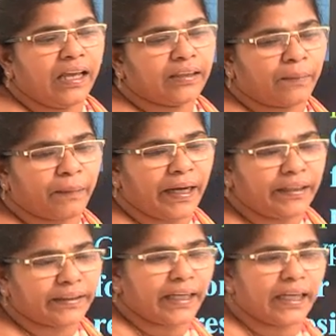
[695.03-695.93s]
the
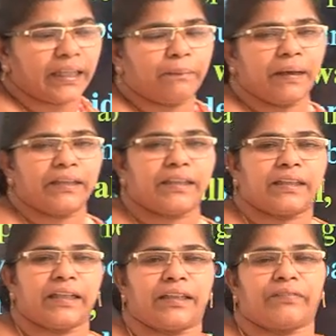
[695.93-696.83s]
main thing and the major
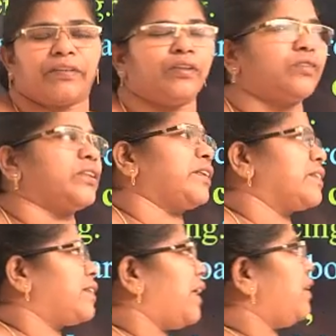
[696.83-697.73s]
thing that we use it
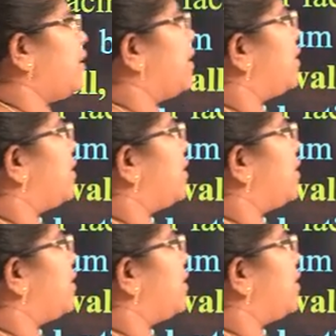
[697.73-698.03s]
is the